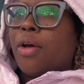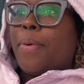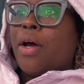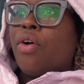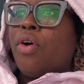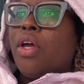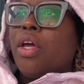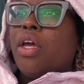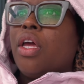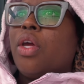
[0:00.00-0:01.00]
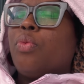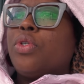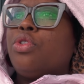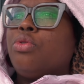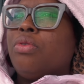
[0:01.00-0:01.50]
about and
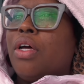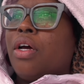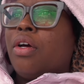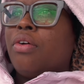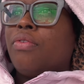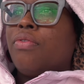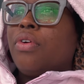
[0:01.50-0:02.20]
what you love,